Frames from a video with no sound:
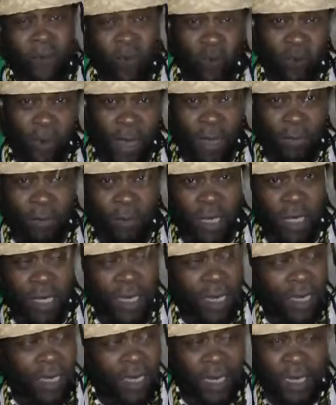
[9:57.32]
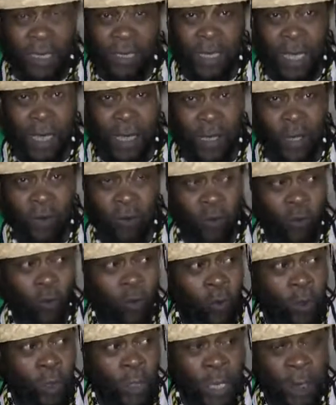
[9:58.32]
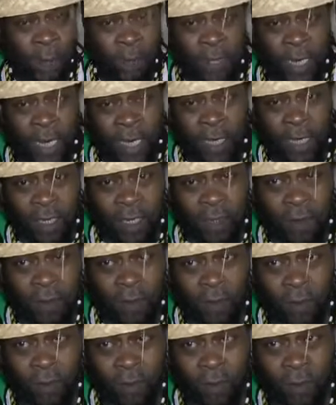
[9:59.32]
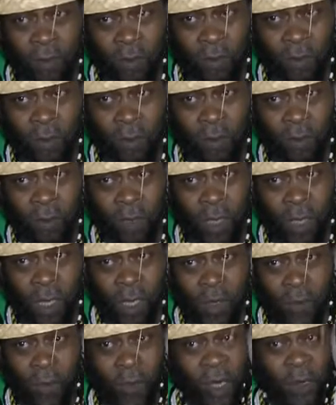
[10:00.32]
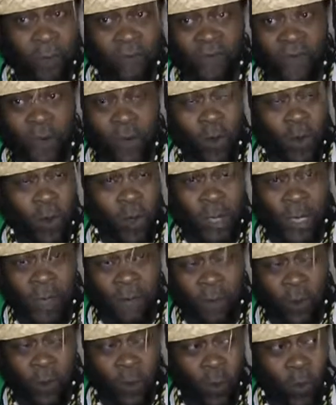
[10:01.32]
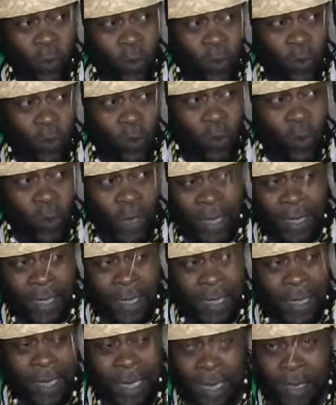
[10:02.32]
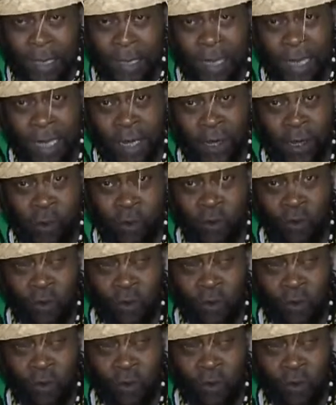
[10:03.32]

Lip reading: human beings understand the rules of death. Well, for those of you who do not understand the